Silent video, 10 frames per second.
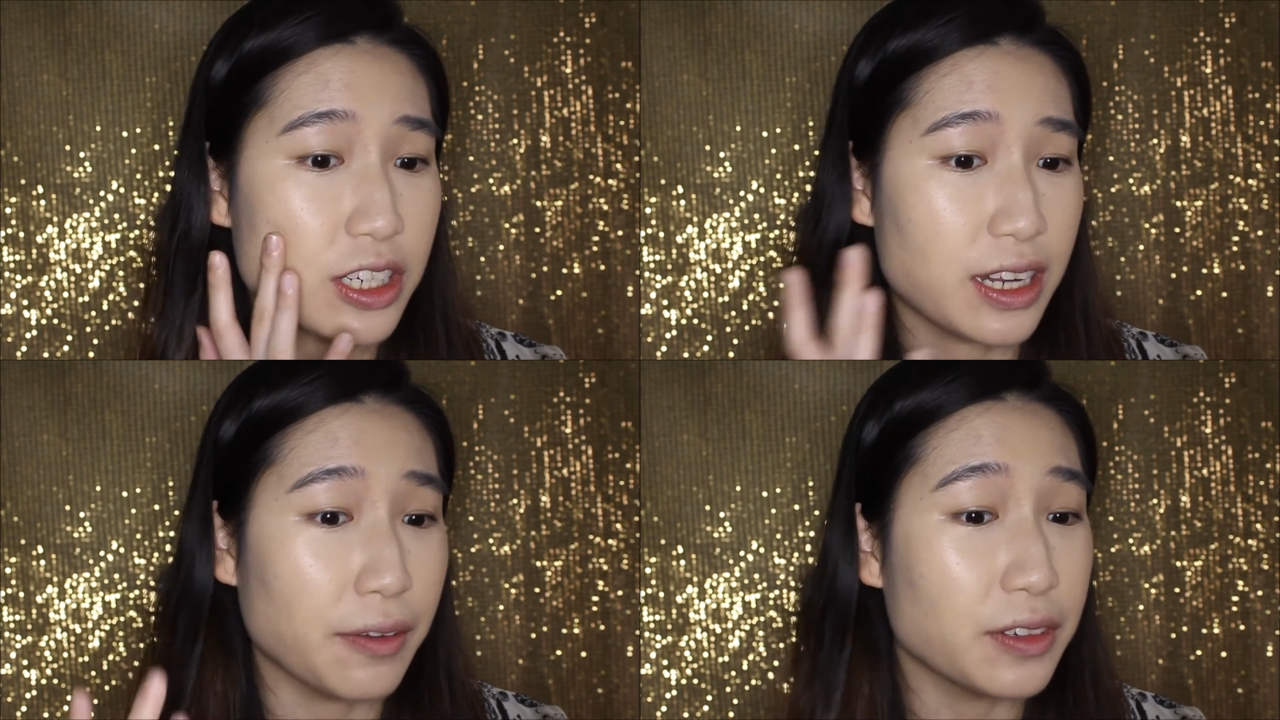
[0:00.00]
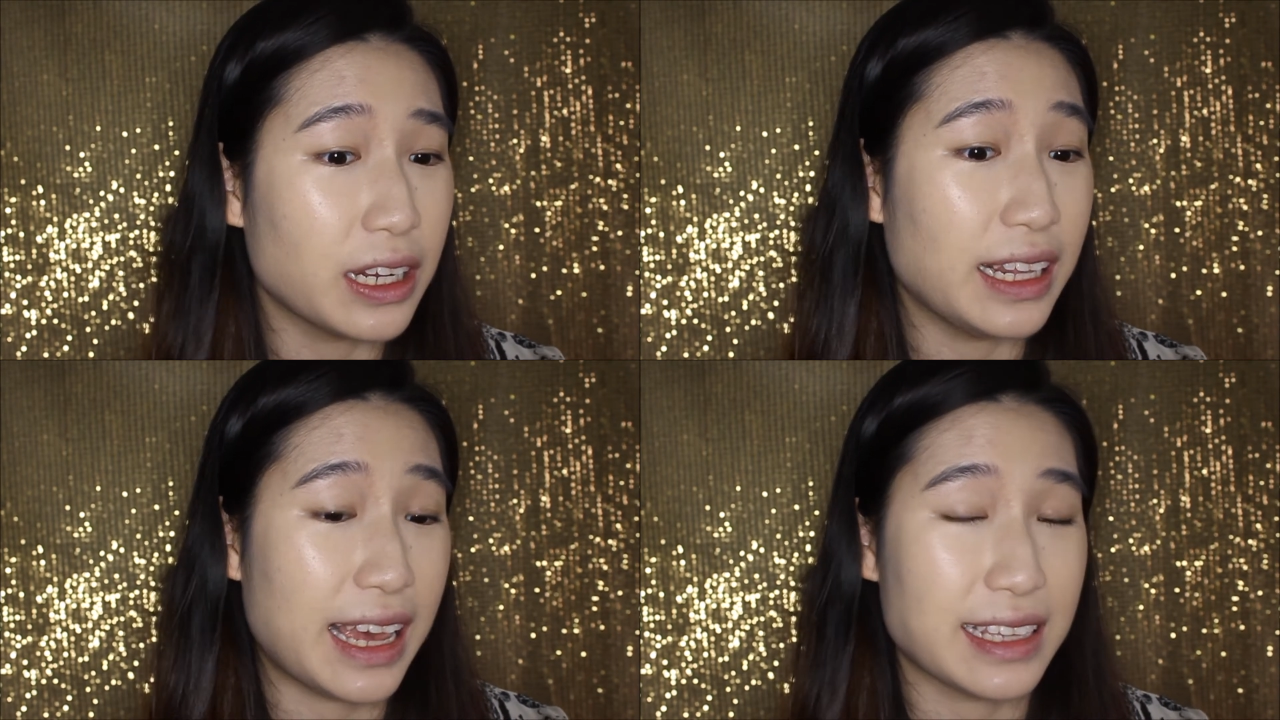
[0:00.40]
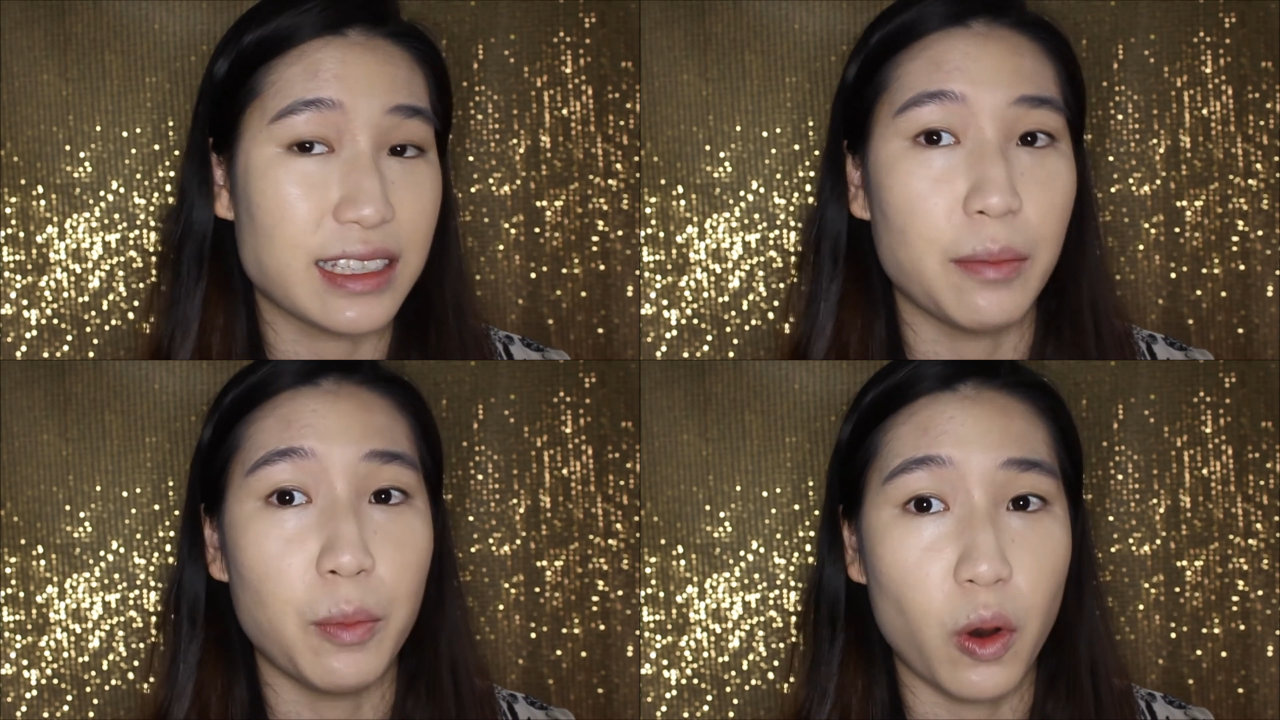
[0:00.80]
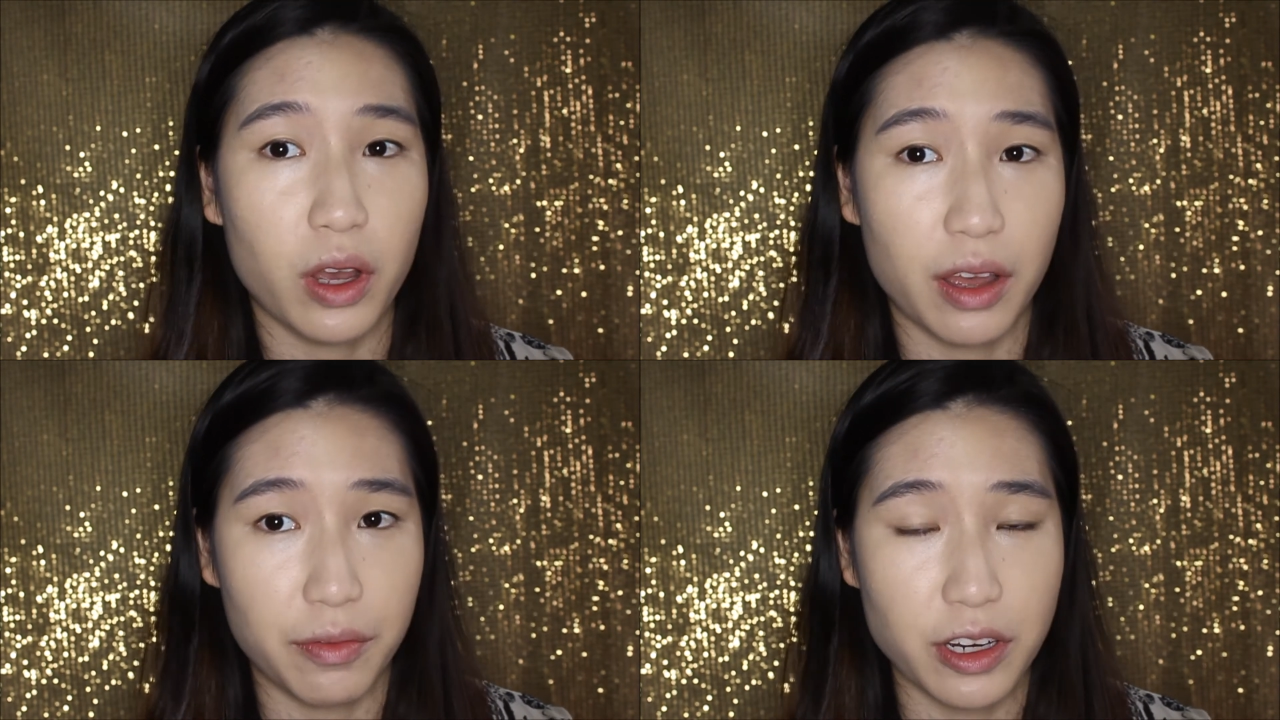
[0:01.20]
It definitely has more
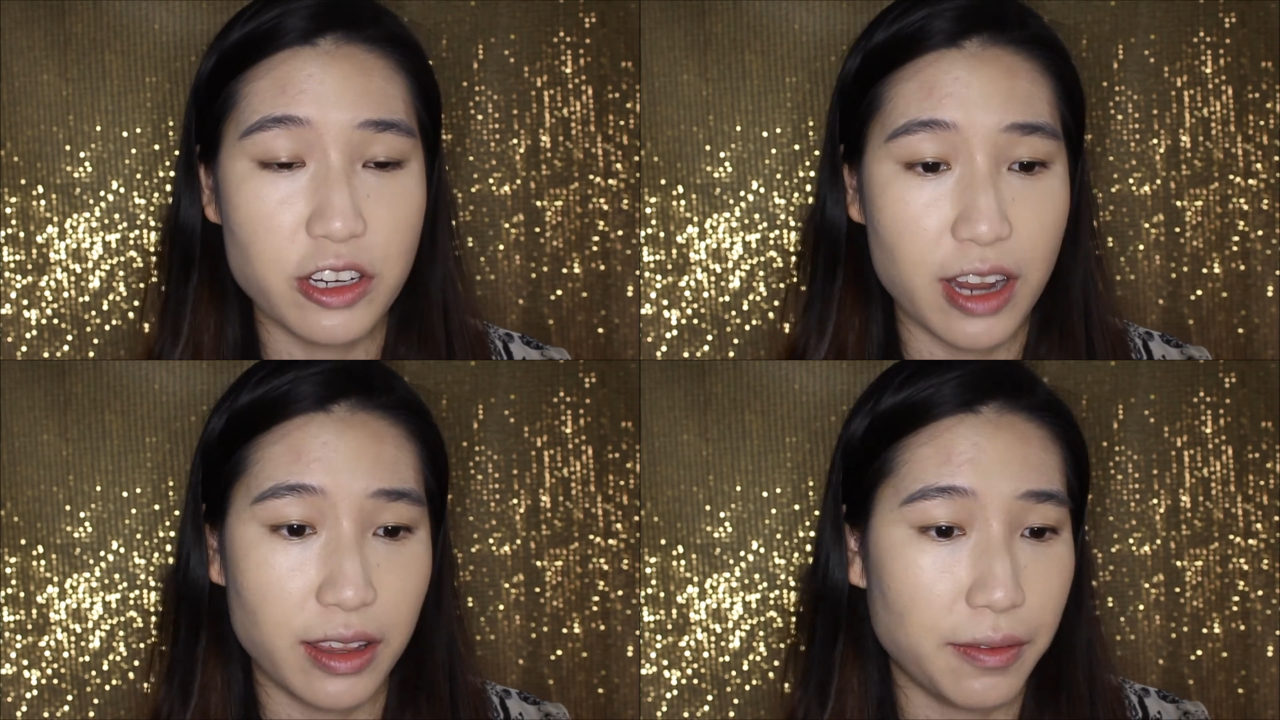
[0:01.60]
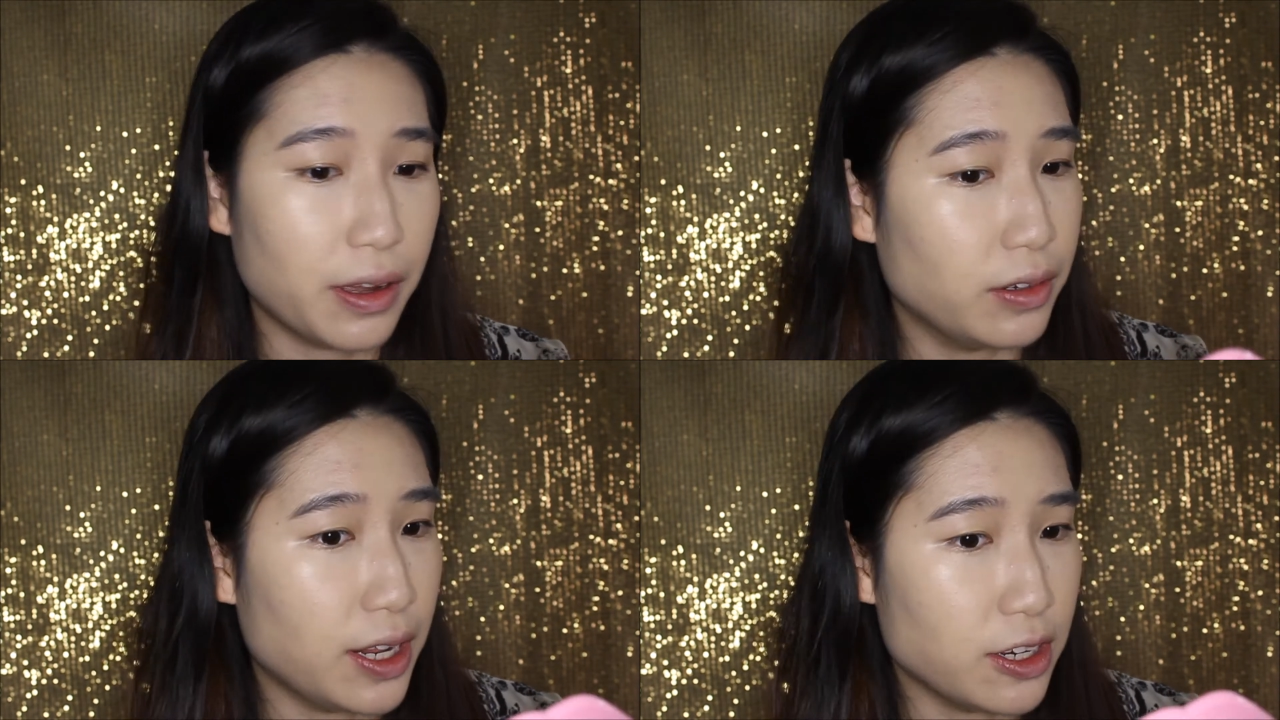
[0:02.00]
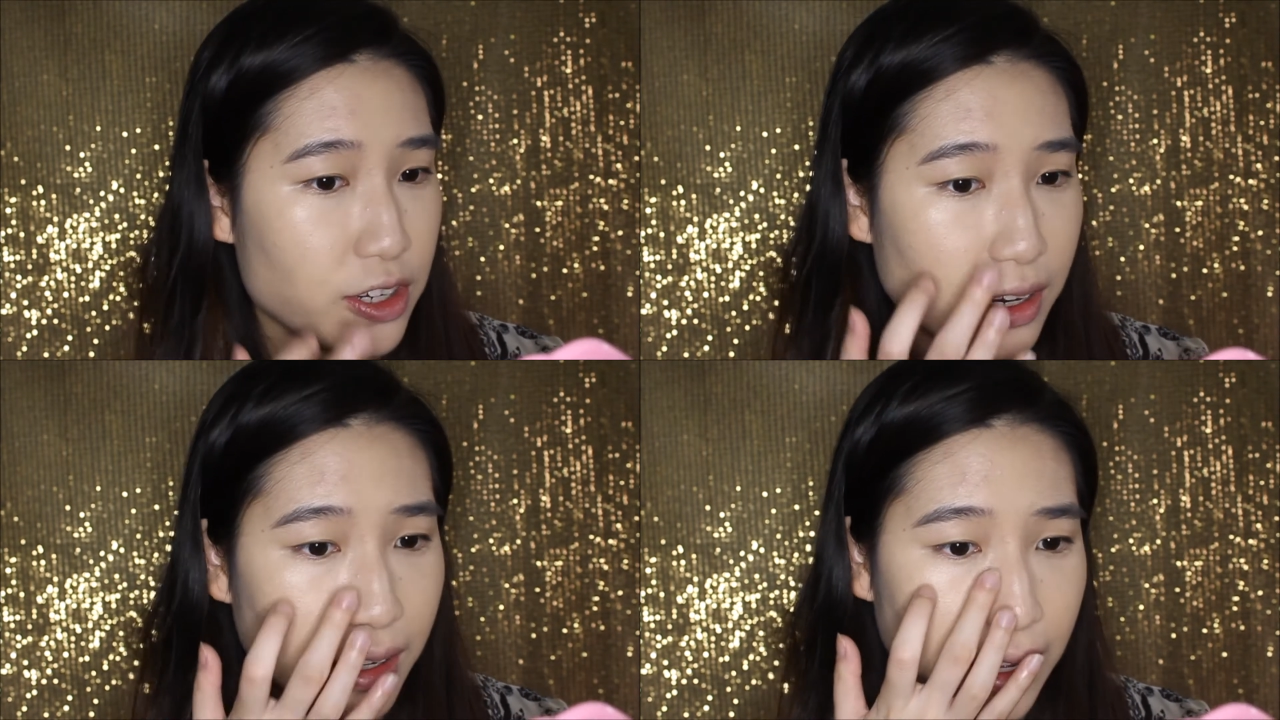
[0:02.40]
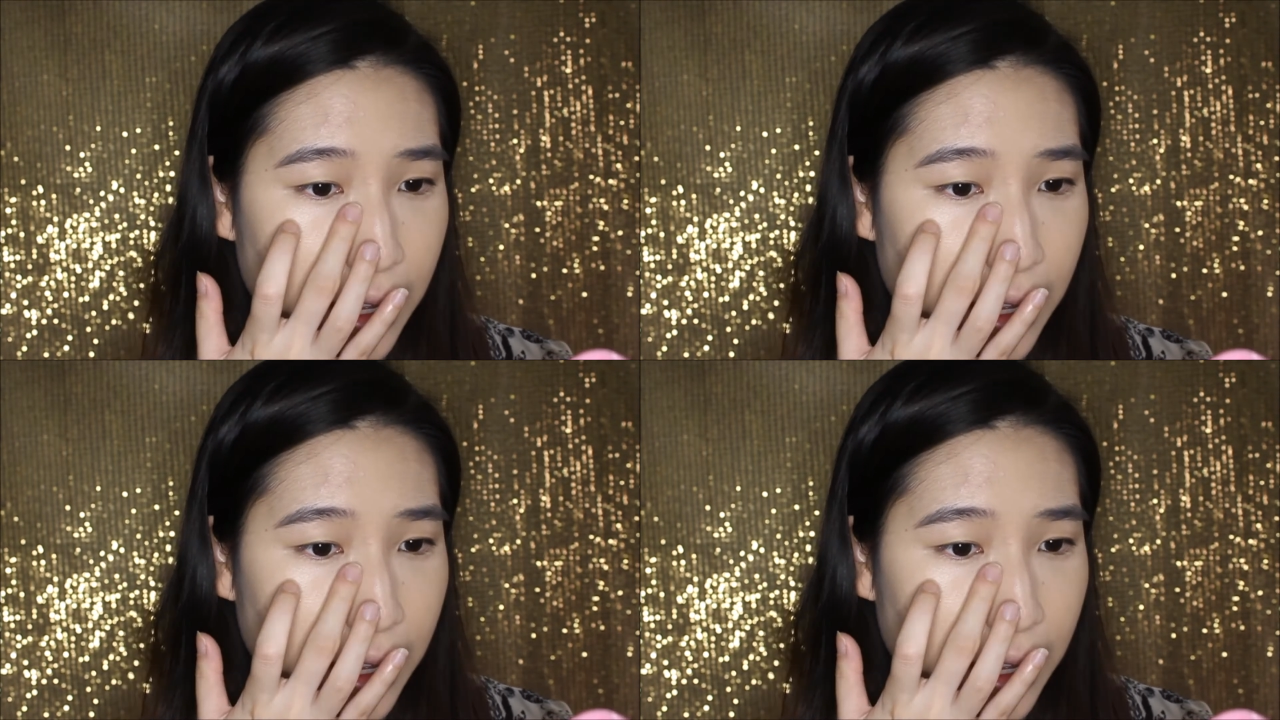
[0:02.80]
coverage than the foundation.